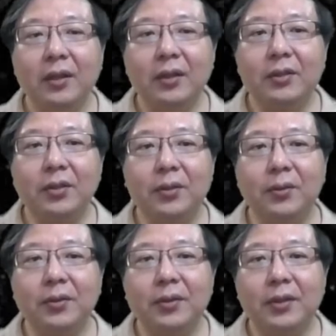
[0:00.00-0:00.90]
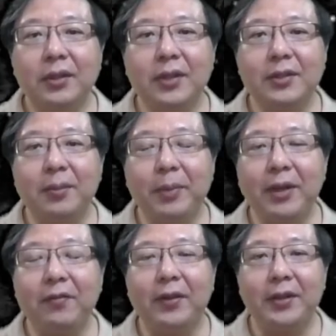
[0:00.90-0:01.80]
So here's the
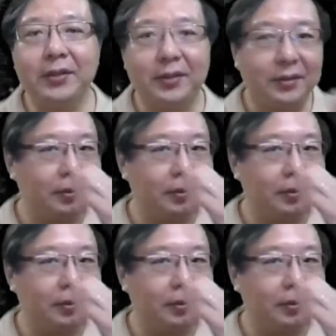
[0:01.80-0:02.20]
main function.